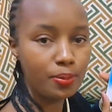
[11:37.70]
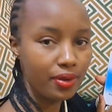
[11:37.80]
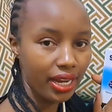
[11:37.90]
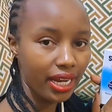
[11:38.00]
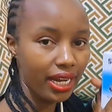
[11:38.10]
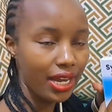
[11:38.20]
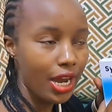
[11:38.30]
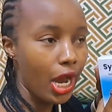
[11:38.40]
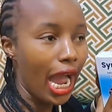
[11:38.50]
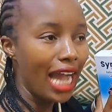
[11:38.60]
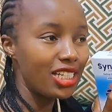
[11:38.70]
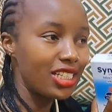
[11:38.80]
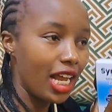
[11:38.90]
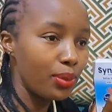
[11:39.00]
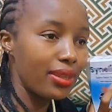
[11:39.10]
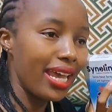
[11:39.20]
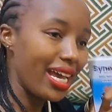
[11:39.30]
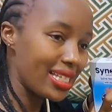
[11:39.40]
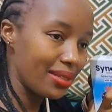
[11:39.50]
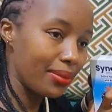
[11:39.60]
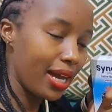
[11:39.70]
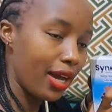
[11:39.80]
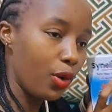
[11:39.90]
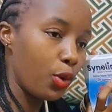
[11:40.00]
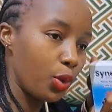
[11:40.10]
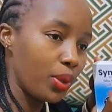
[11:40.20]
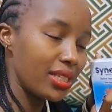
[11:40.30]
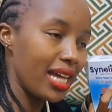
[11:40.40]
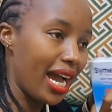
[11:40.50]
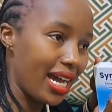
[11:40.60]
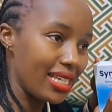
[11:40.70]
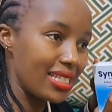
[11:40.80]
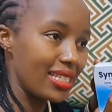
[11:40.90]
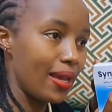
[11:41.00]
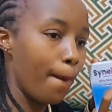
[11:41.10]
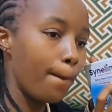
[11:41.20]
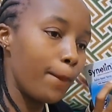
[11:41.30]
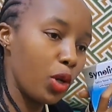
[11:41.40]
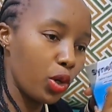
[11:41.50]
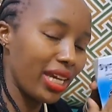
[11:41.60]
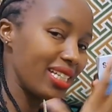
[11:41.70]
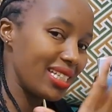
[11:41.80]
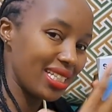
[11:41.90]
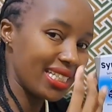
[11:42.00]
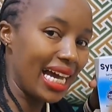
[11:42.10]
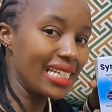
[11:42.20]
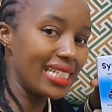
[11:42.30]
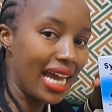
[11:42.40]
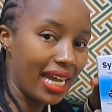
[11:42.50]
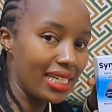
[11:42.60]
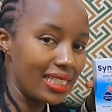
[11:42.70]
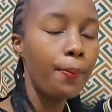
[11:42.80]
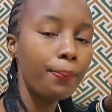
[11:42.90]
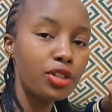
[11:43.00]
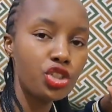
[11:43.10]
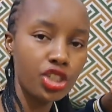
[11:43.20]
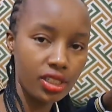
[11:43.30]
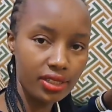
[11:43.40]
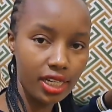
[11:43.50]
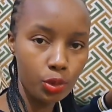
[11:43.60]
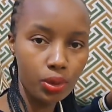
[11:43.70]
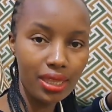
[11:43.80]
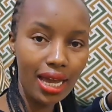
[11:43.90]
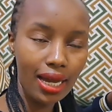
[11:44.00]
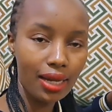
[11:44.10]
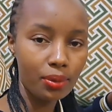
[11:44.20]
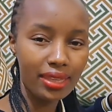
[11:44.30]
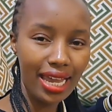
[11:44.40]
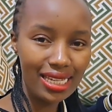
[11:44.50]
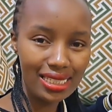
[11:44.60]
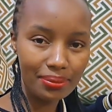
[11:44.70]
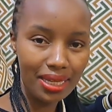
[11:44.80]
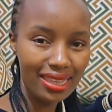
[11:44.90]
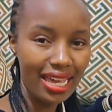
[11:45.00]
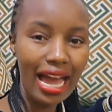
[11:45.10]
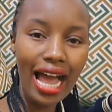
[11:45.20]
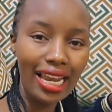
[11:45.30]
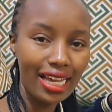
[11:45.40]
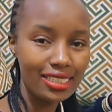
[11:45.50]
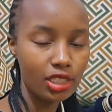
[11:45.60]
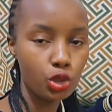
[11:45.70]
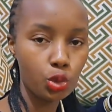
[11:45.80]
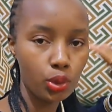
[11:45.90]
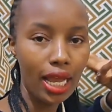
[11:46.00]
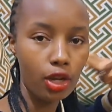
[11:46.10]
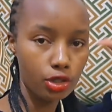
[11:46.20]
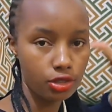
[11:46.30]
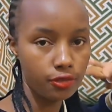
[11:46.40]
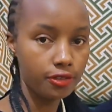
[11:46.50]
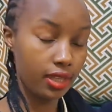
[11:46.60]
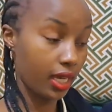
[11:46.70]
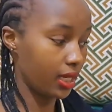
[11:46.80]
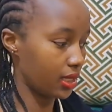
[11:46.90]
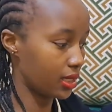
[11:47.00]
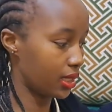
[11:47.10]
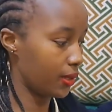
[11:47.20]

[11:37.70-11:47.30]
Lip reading: spray. A child with eczema always has blockages at night. Children with eczema, they're allergic to a lot of things,